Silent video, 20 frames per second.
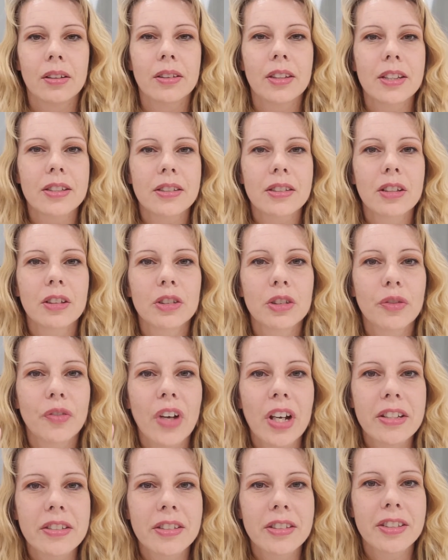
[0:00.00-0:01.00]
This little
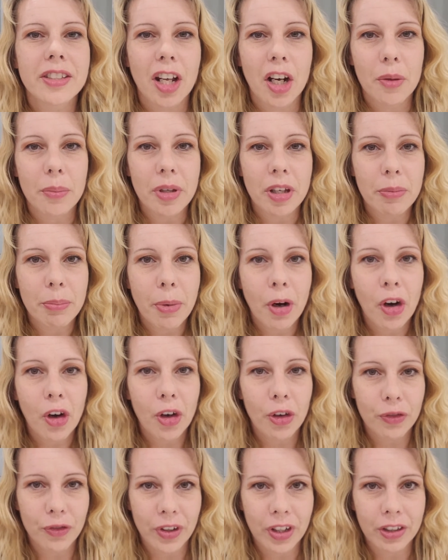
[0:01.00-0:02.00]
device is going to be
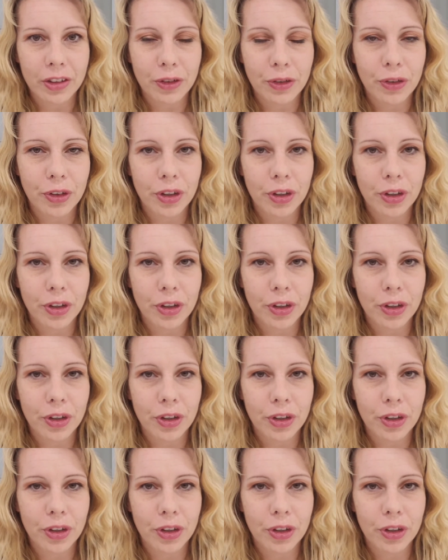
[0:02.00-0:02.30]
perfect